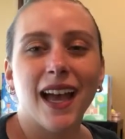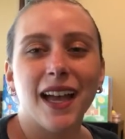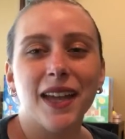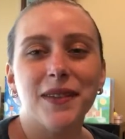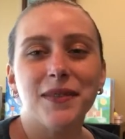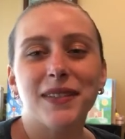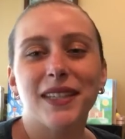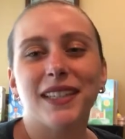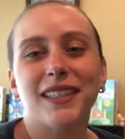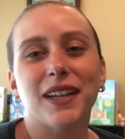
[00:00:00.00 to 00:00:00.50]

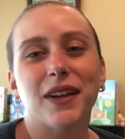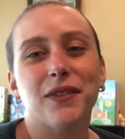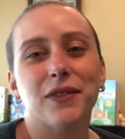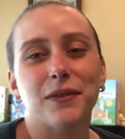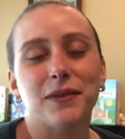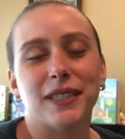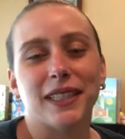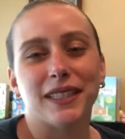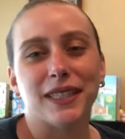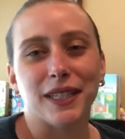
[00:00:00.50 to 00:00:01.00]
Hi, I'm Danielle
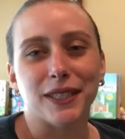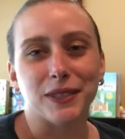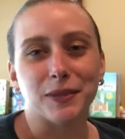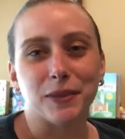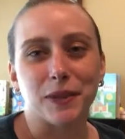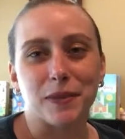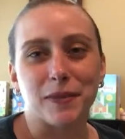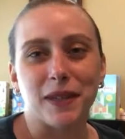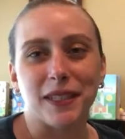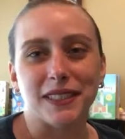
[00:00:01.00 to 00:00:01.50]
from Danielle's
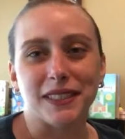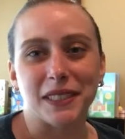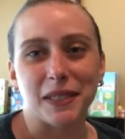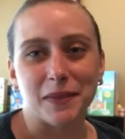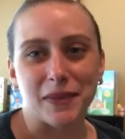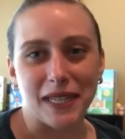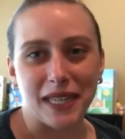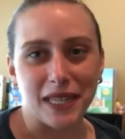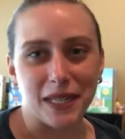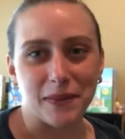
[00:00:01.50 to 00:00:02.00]
Book Buzz, and
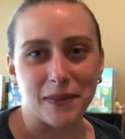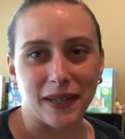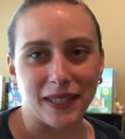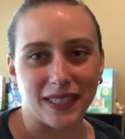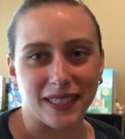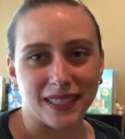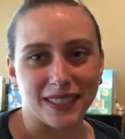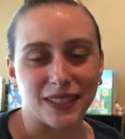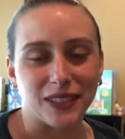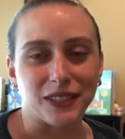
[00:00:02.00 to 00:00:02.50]
I'm an
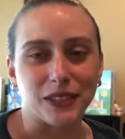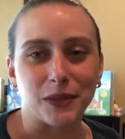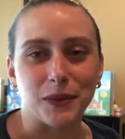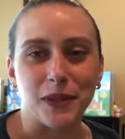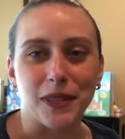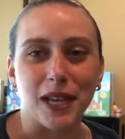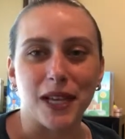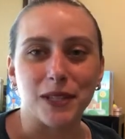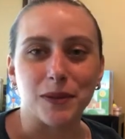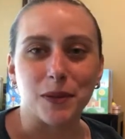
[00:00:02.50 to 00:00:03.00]
independent consultant
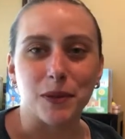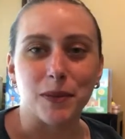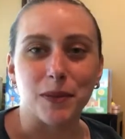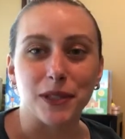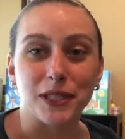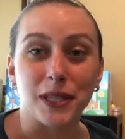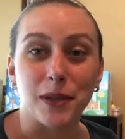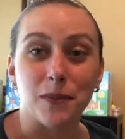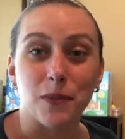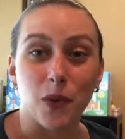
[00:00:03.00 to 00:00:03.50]
with Usborne
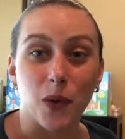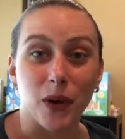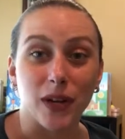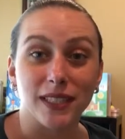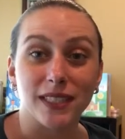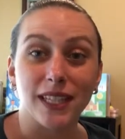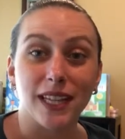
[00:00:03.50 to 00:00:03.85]
Books and More.